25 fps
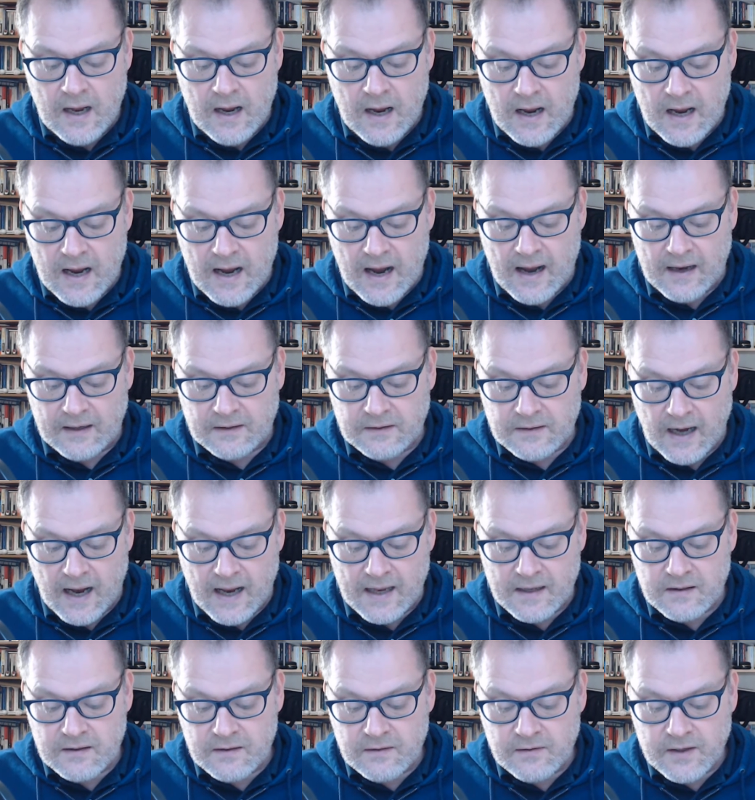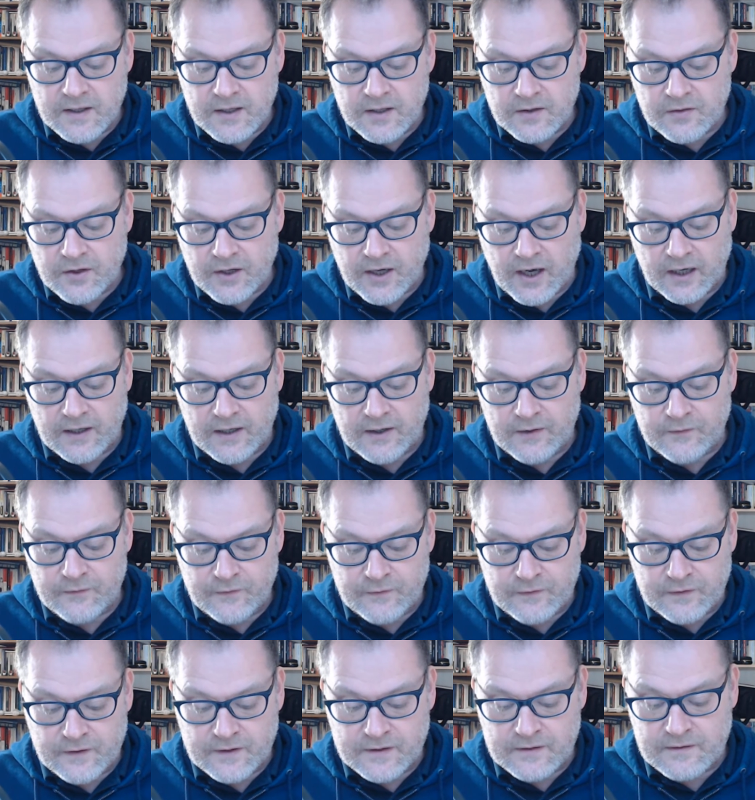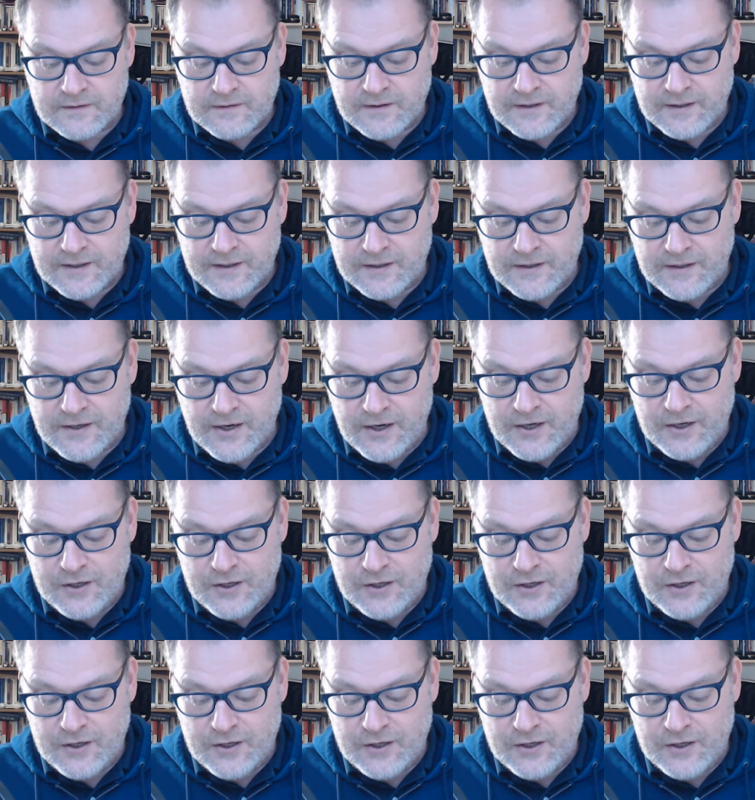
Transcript: and the kind of the